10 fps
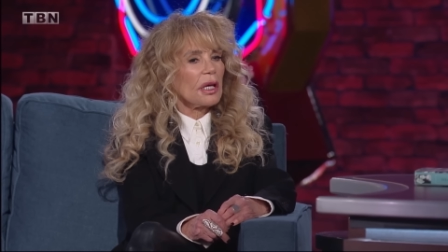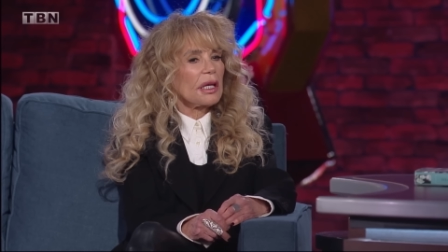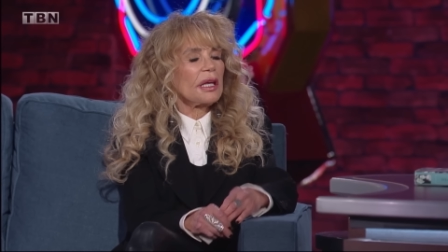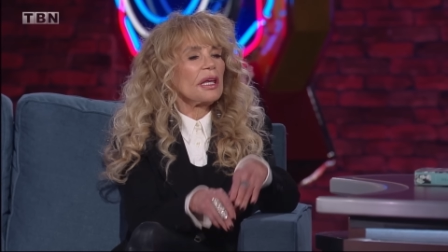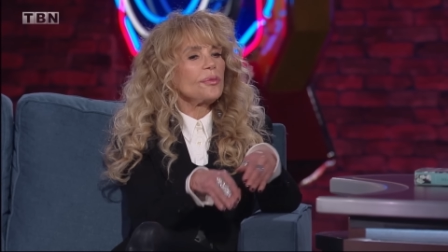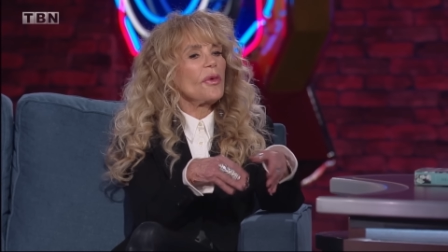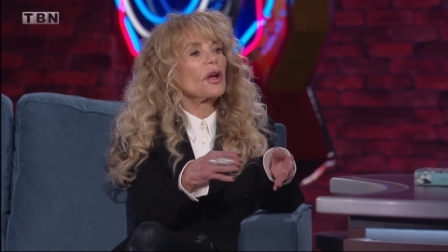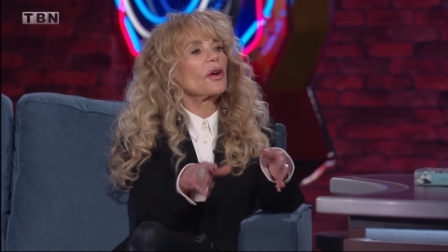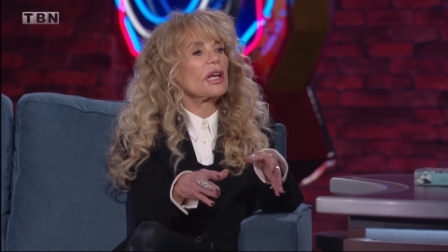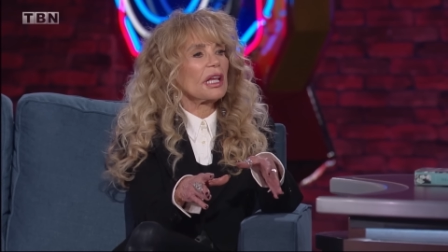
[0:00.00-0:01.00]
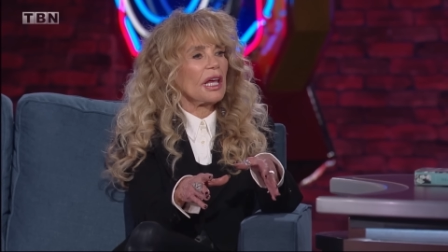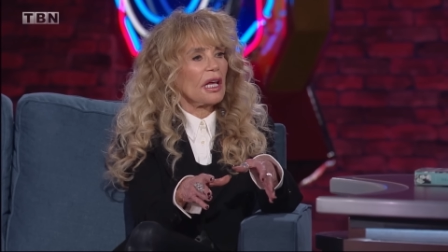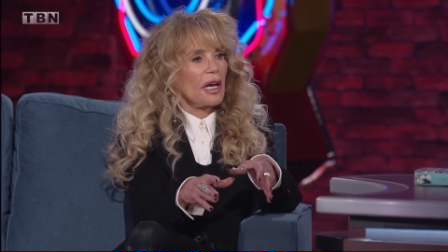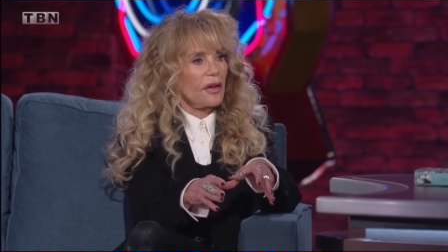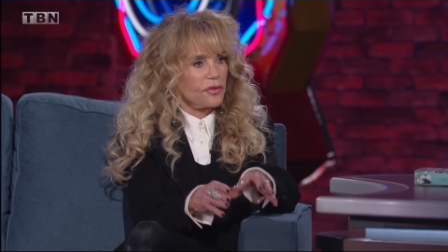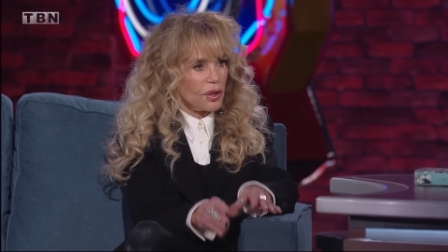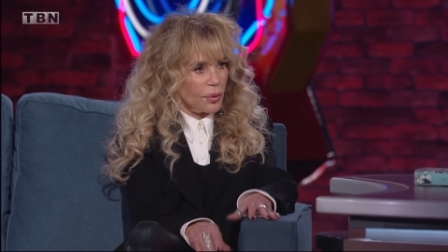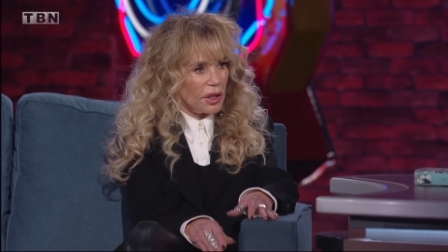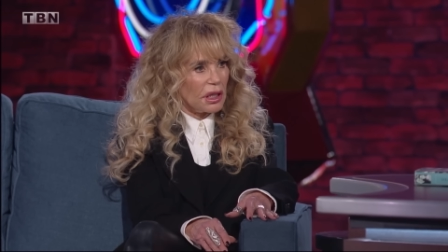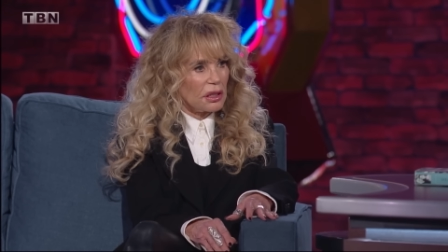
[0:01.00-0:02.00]
He married again after
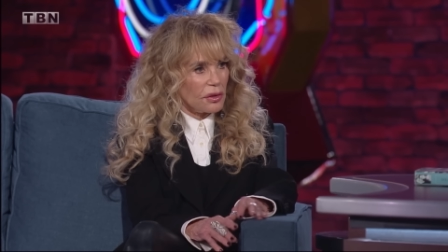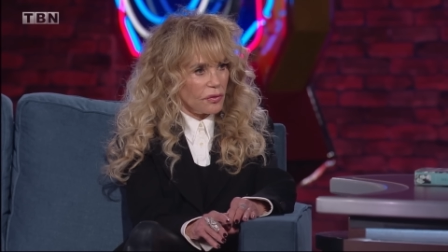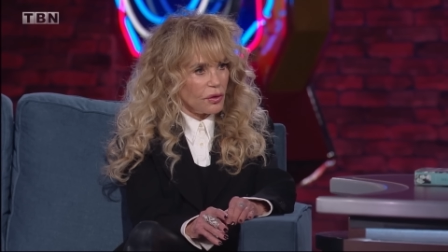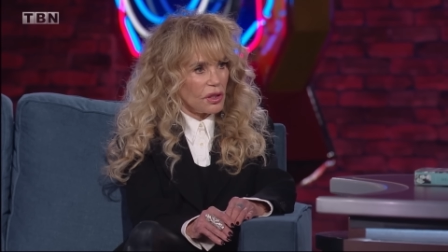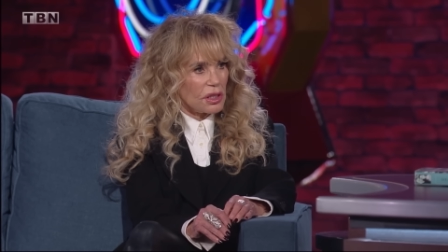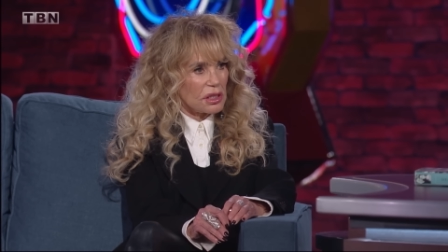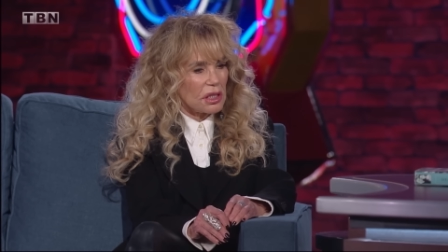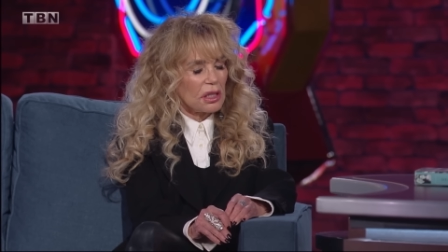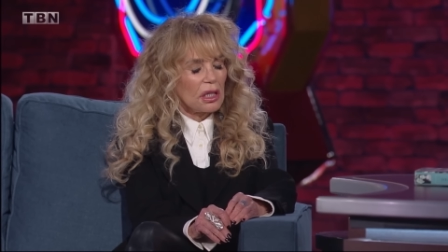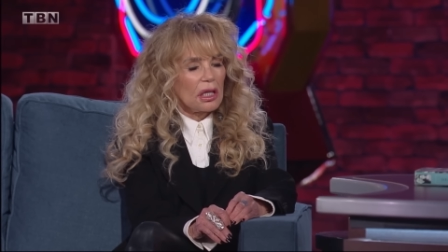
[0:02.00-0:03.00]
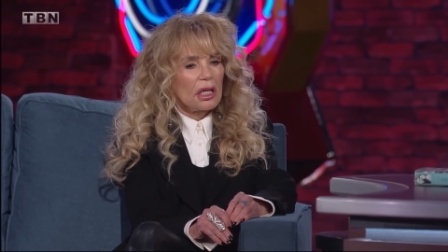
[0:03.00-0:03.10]
we divorced. Mm.